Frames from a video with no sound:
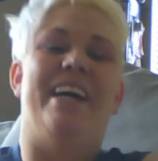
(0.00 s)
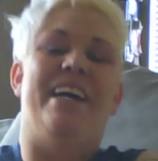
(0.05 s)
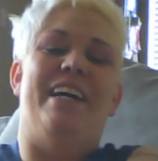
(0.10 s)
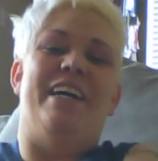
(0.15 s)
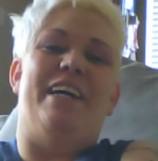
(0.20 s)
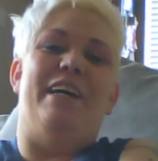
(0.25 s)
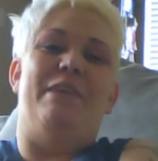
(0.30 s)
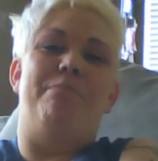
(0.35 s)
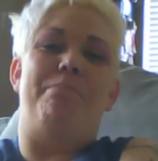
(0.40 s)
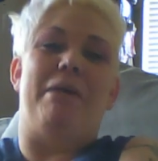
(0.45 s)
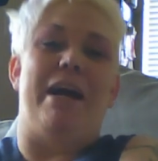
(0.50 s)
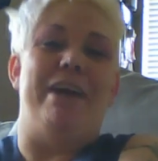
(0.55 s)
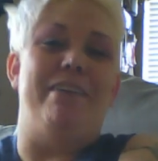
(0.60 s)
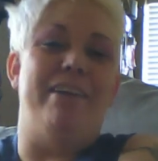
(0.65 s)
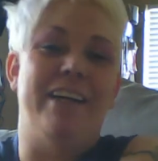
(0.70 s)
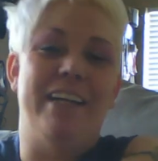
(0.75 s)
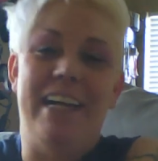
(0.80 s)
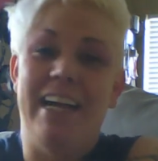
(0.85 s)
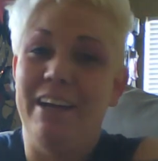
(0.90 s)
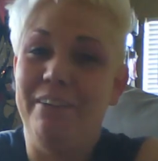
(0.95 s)
uh,
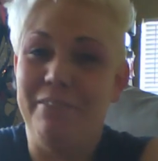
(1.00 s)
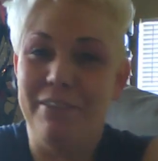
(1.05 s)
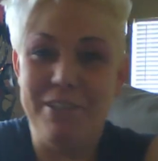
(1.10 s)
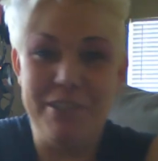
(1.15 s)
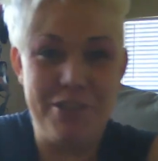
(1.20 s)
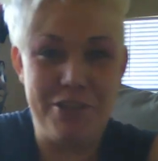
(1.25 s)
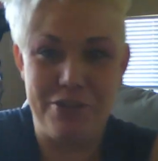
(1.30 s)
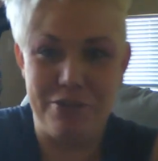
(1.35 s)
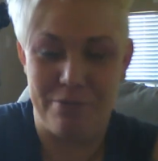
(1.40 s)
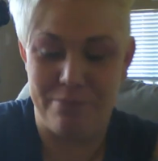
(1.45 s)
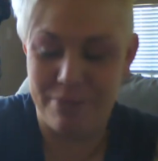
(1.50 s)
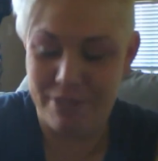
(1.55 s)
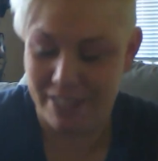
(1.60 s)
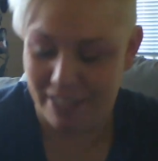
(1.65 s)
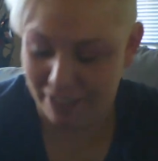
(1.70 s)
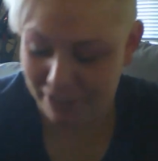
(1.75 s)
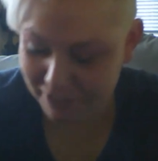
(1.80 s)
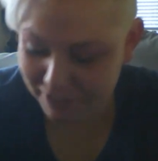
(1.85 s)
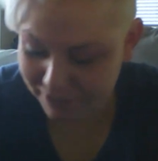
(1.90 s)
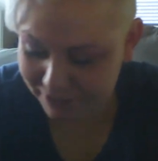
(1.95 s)
pirate guy wanted to show
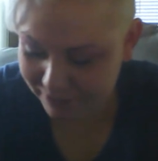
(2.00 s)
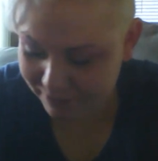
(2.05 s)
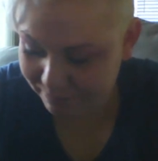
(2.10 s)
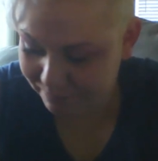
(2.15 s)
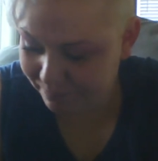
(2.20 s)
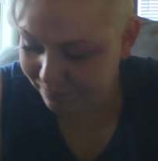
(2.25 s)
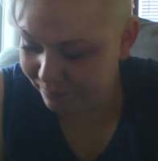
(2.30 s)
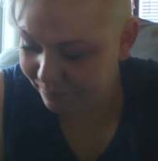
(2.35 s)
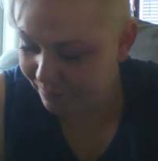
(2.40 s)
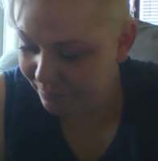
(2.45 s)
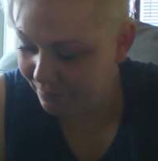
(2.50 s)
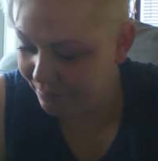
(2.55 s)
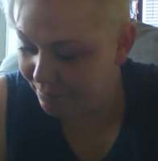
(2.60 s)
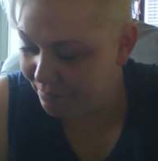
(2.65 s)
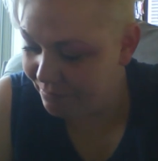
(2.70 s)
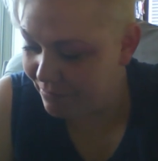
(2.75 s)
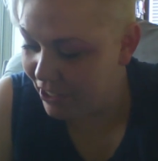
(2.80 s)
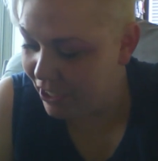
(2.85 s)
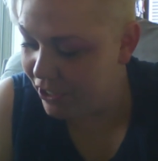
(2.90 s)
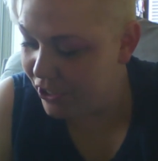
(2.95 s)
himself.
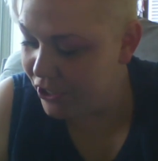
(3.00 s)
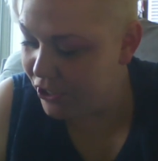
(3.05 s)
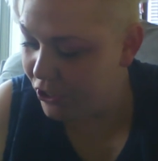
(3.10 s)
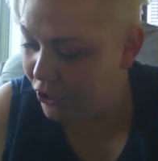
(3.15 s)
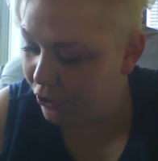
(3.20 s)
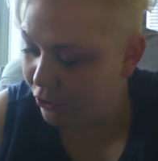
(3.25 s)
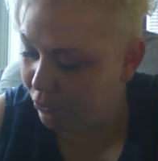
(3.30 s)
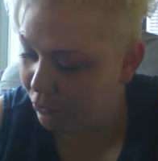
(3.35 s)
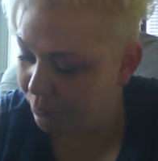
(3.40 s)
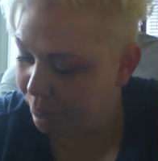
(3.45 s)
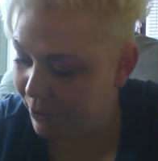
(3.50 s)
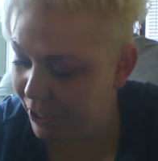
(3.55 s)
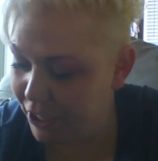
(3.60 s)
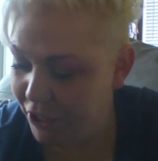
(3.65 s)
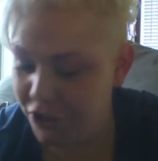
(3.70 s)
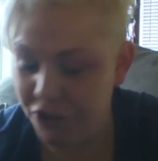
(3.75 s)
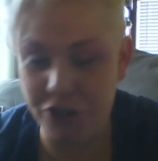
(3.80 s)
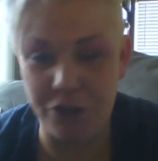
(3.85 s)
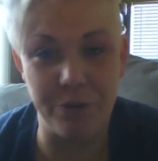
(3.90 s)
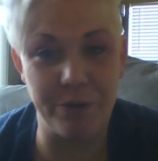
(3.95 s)
So me
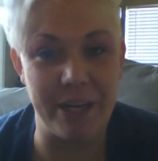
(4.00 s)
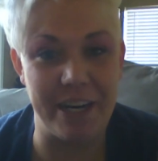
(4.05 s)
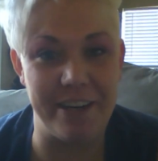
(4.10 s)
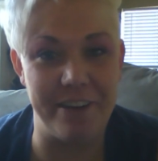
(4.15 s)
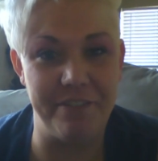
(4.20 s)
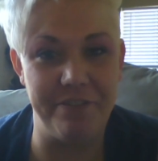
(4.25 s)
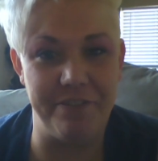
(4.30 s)
and Joe got in a